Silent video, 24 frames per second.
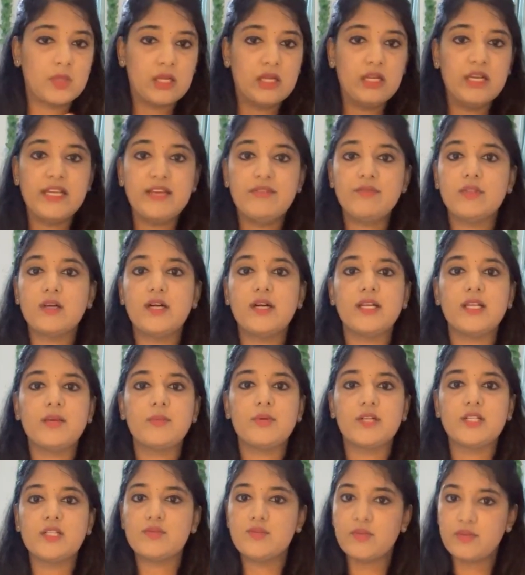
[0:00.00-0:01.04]
leave 30
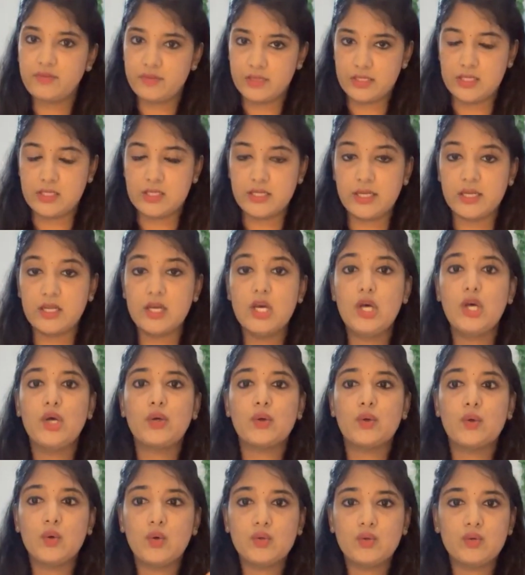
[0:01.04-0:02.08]
minutes for first aid.
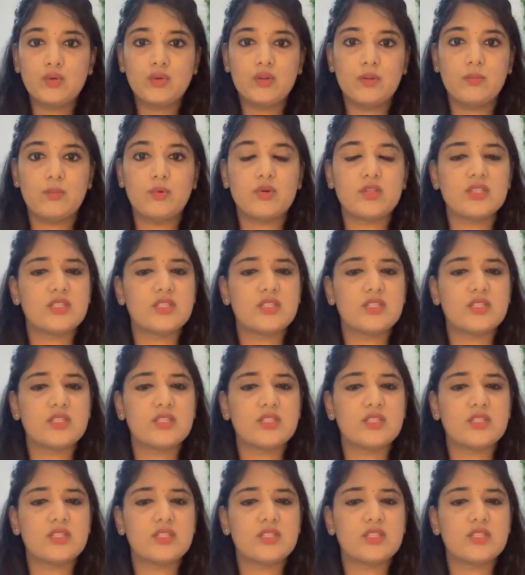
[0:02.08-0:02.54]
Go through the book.